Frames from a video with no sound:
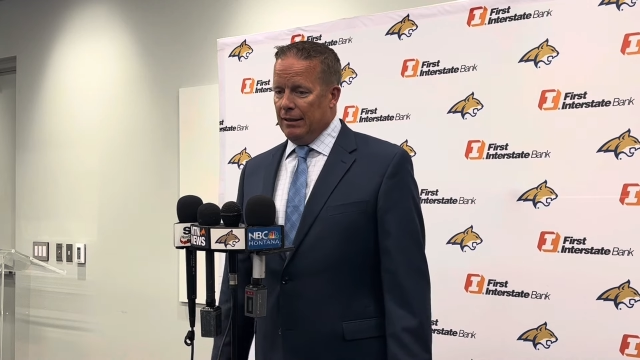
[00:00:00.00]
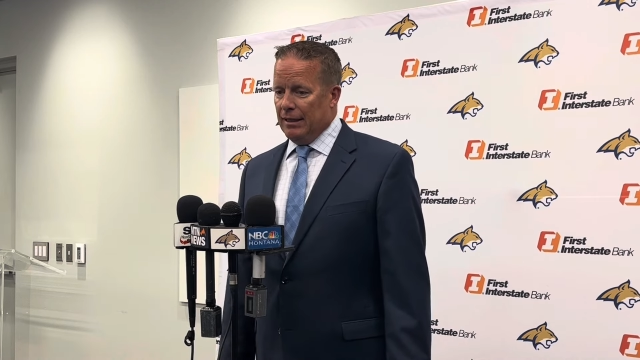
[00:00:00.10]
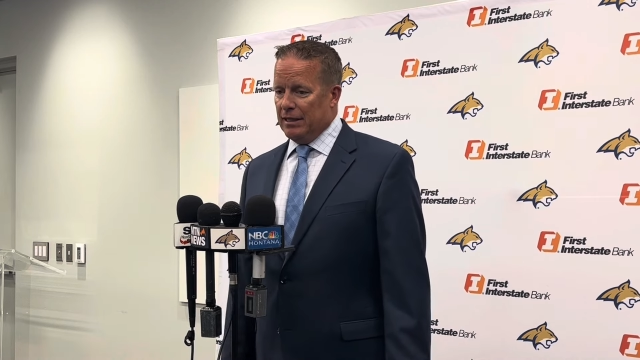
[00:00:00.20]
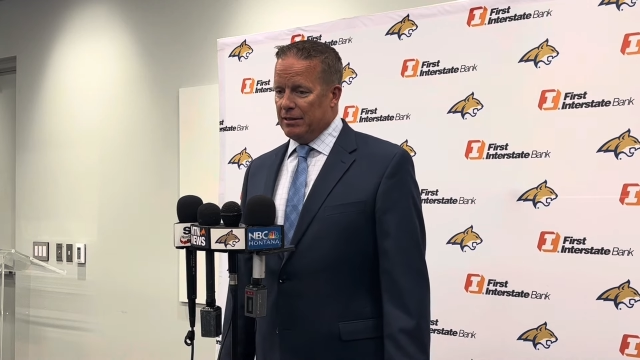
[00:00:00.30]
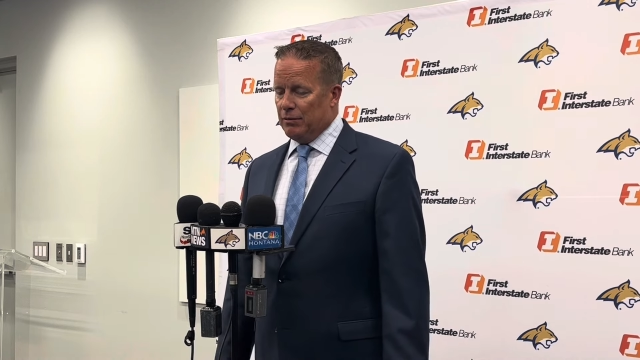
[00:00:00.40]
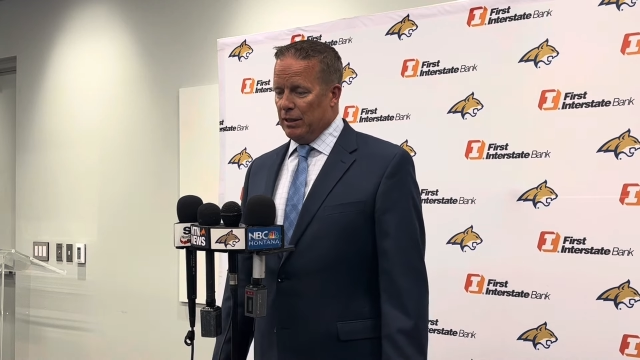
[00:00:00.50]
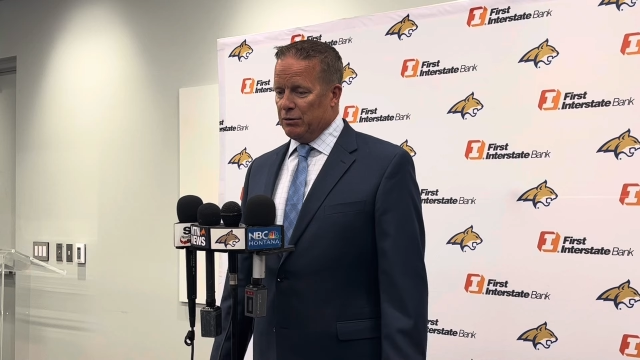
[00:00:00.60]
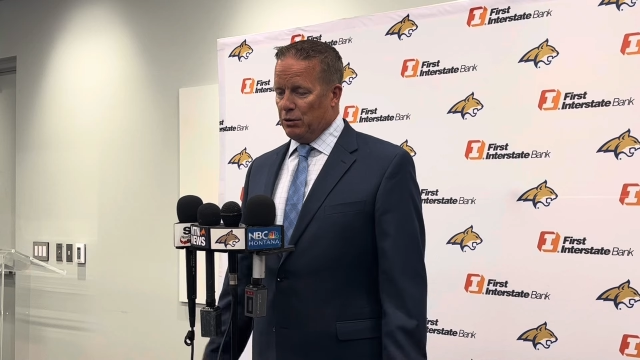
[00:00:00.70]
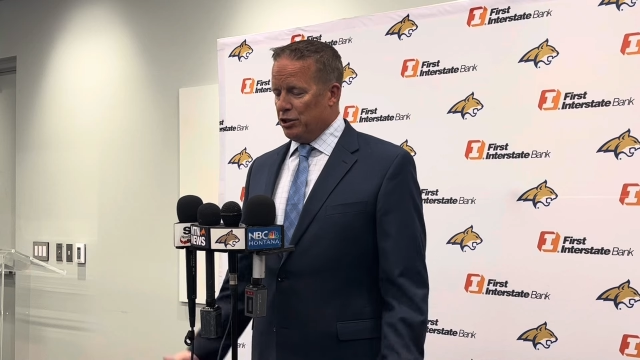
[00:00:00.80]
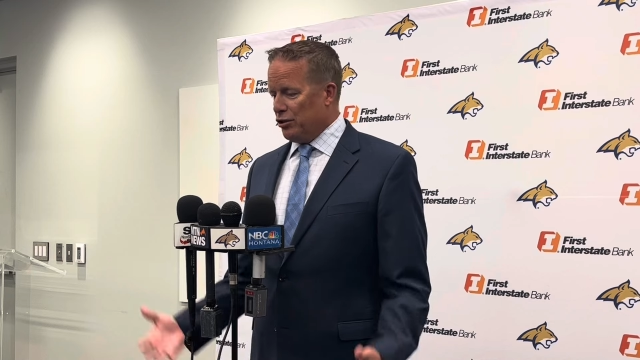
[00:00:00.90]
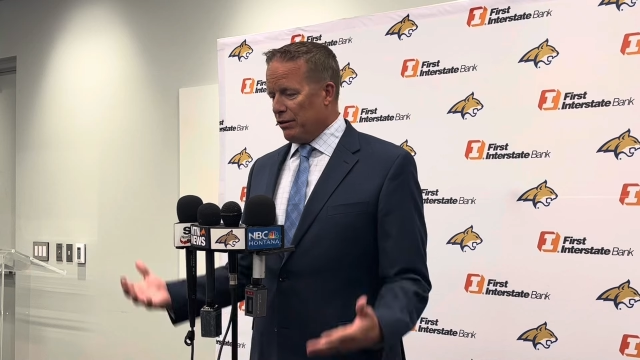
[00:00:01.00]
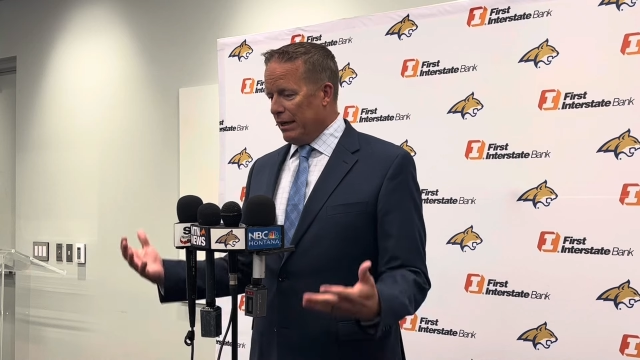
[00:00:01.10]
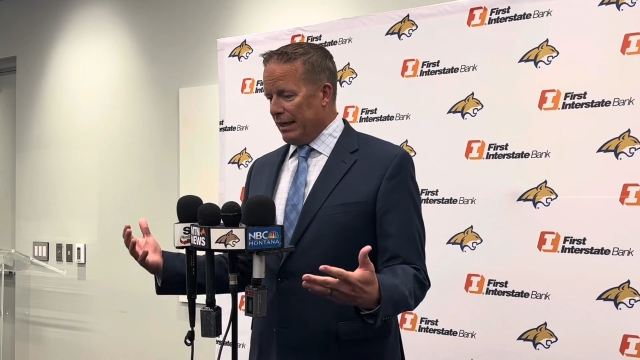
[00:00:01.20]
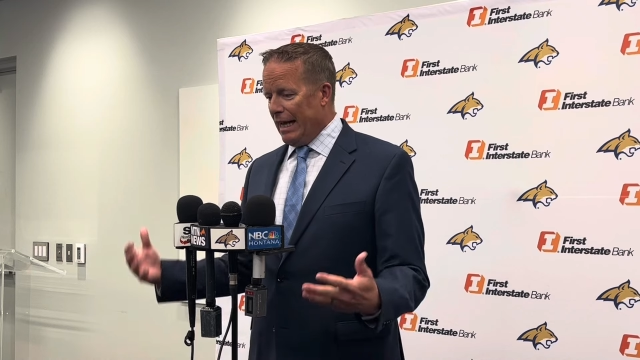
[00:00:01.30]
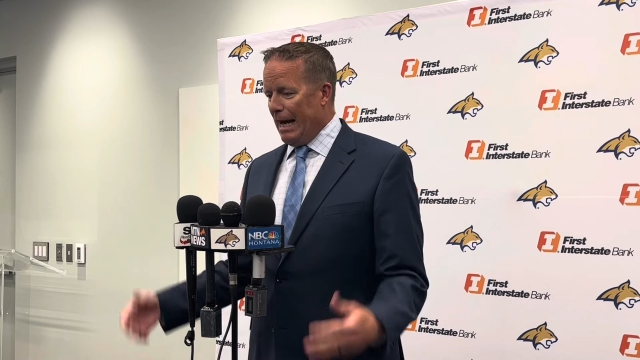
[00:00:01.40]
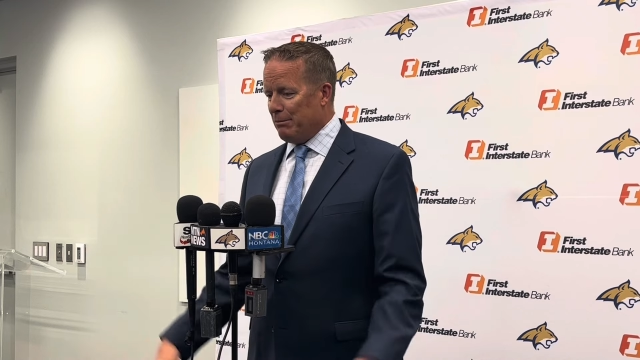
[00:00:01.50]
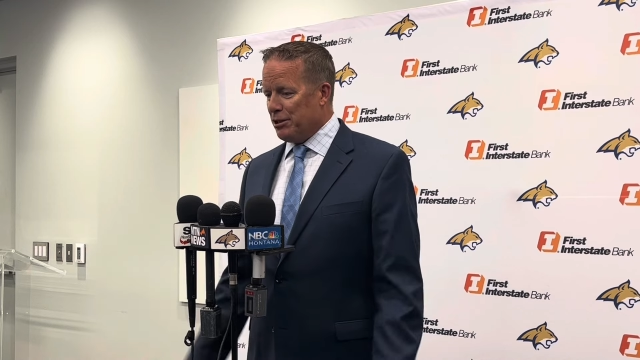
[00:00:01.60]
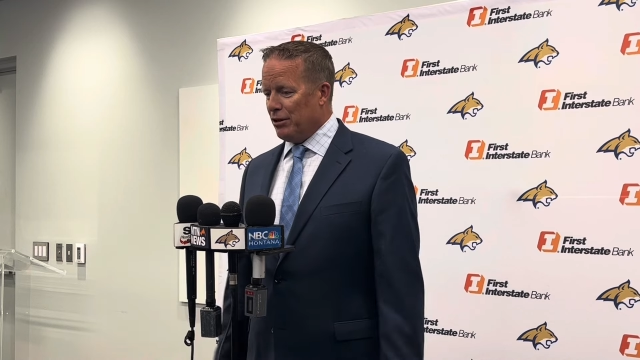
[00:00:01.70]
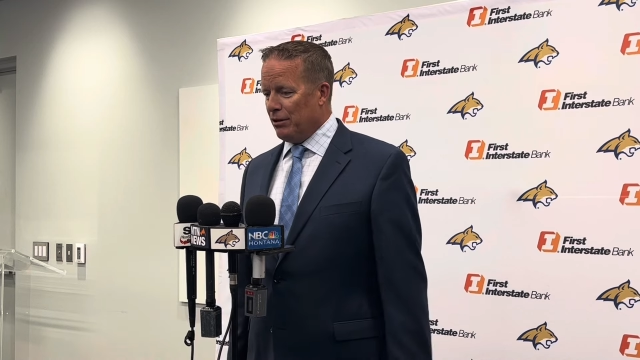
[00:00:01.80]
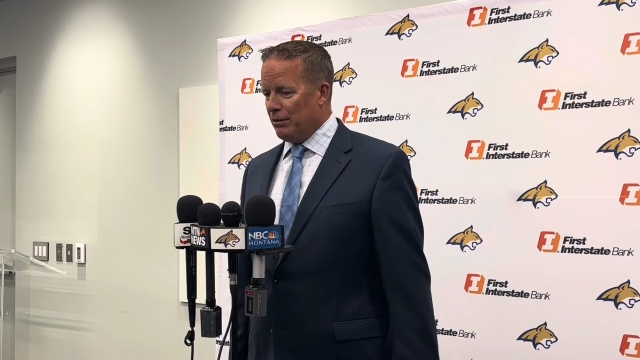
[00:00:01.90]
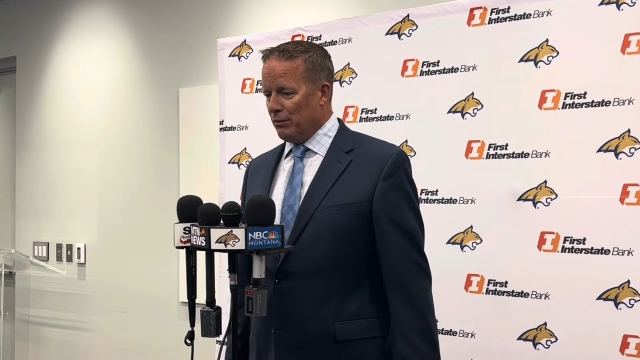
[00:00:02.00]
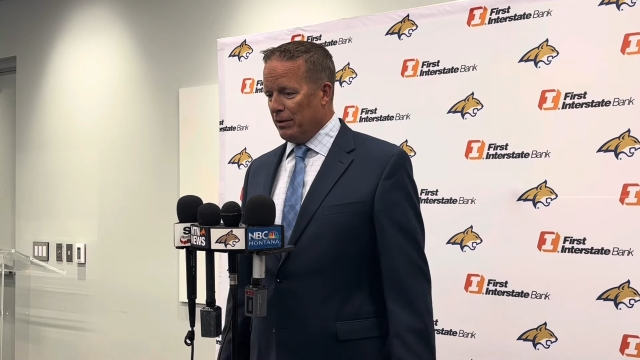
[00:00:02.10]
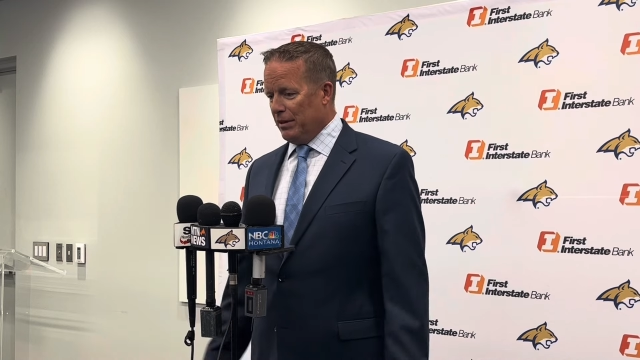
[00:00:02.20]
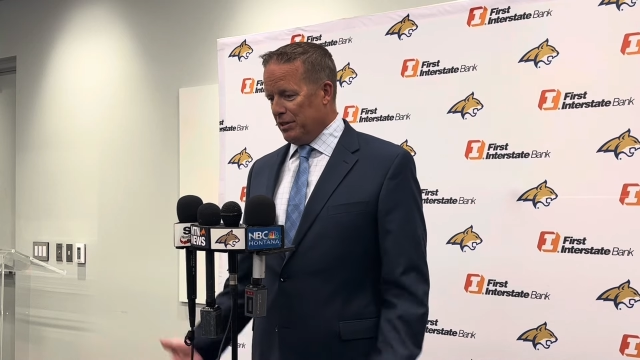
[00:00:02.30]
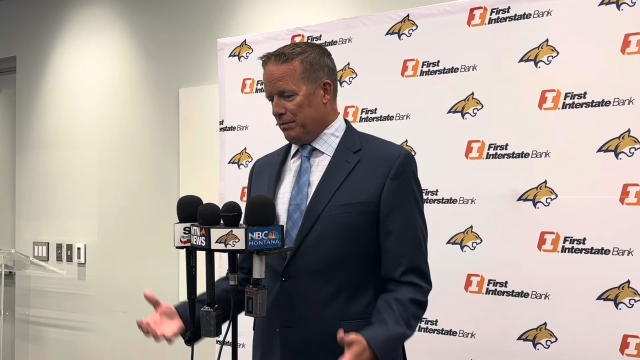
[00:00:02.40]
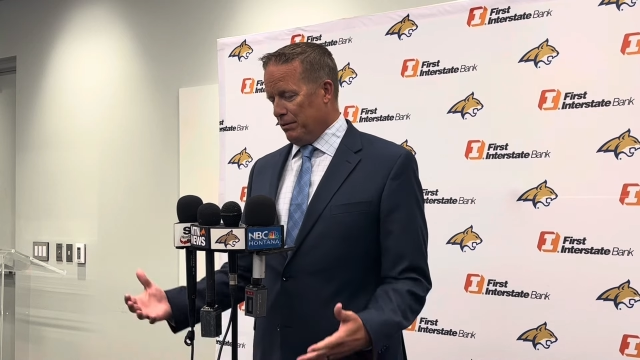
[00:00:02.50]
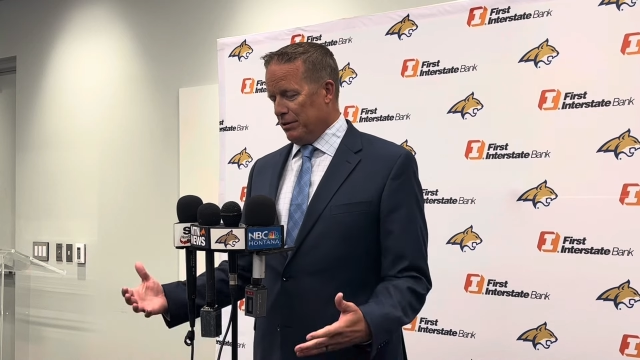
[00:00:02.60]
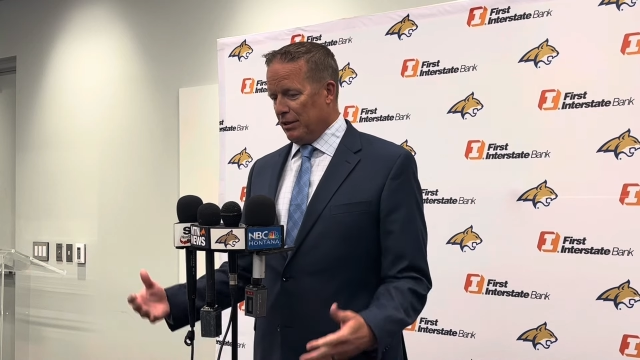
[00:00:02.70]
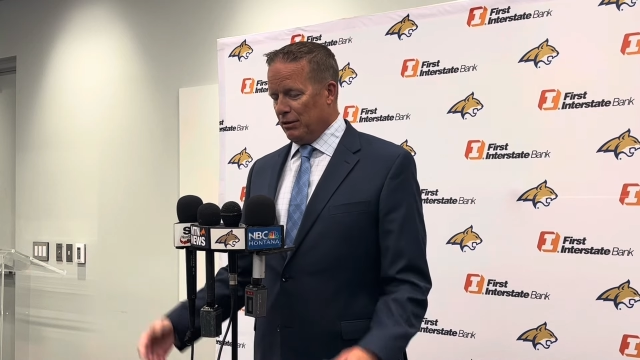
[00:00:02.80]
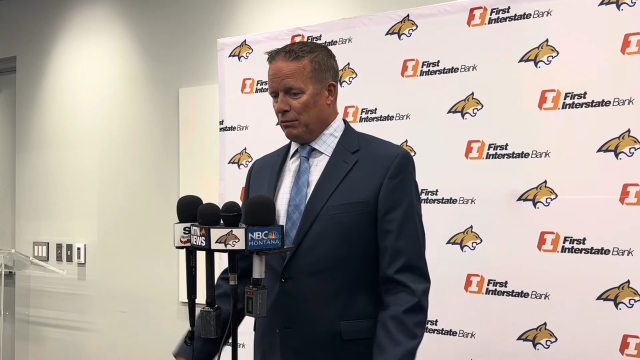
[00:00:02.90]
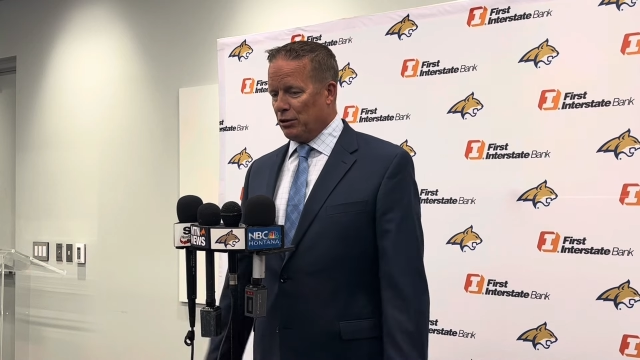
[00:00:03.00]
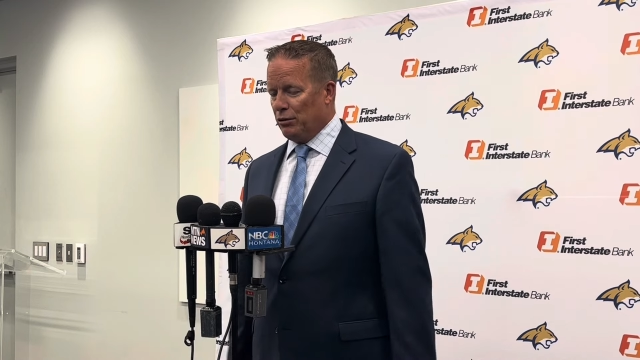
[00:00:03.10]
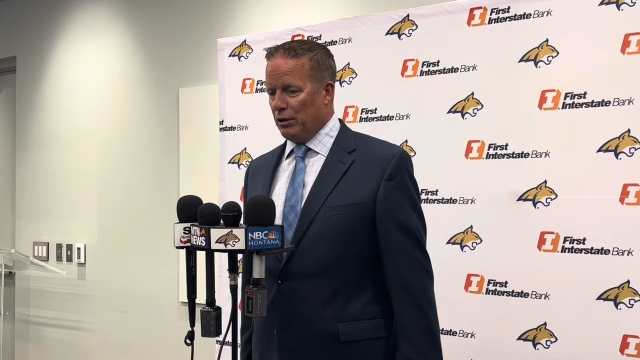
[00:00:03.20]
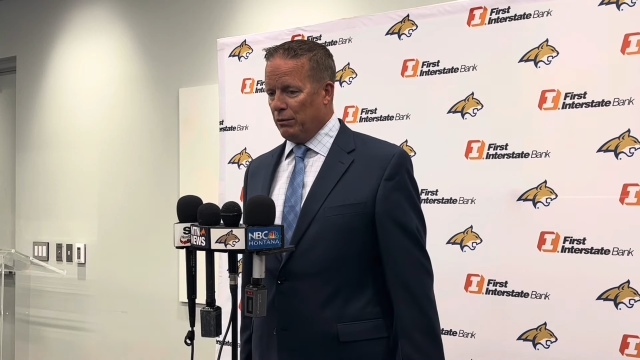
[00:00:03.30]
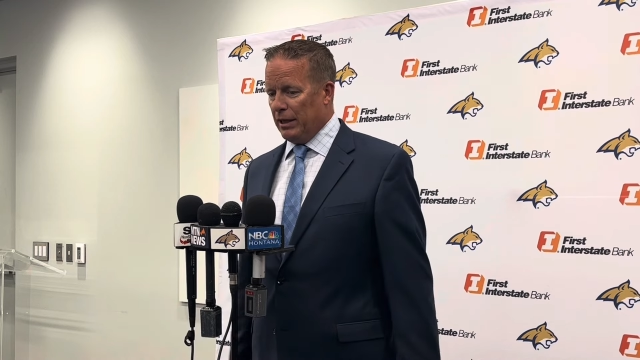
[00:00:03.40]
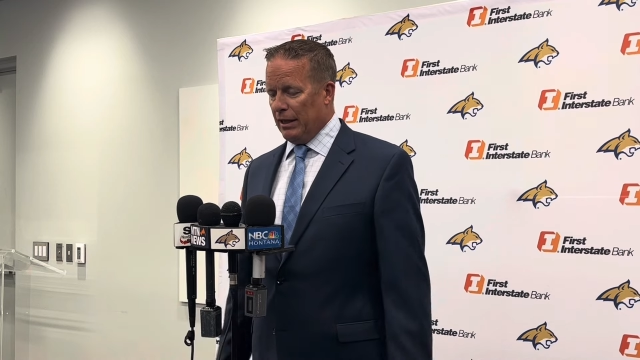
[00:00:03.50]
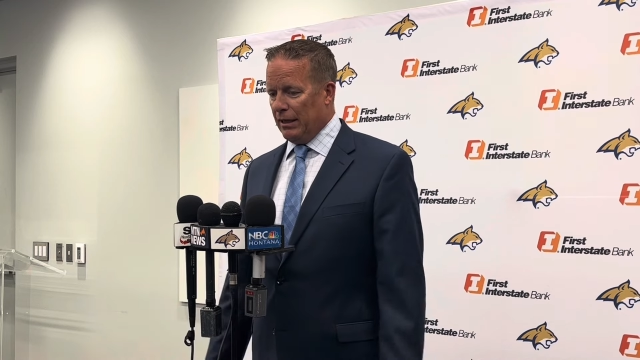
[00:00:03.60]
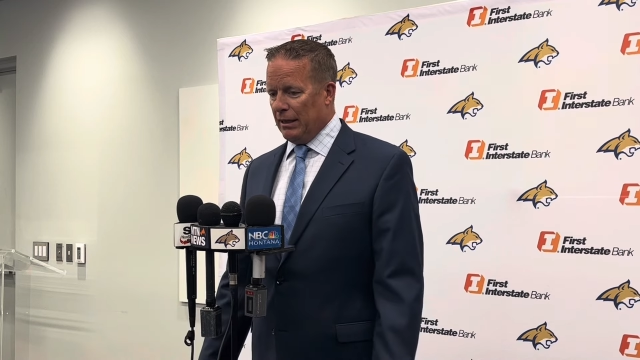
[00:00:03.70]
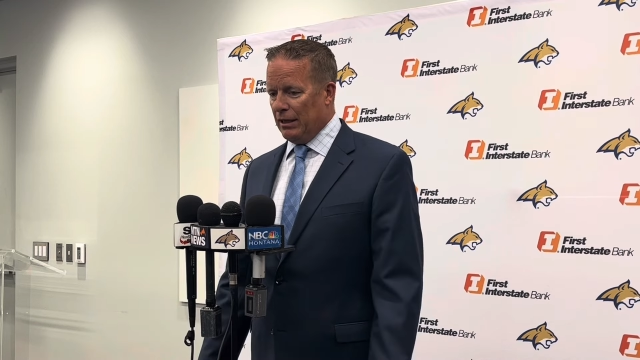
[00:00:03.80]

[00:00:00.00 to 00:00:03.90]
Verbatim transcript: is is what you're trying to capture with this particular recruiting weekend.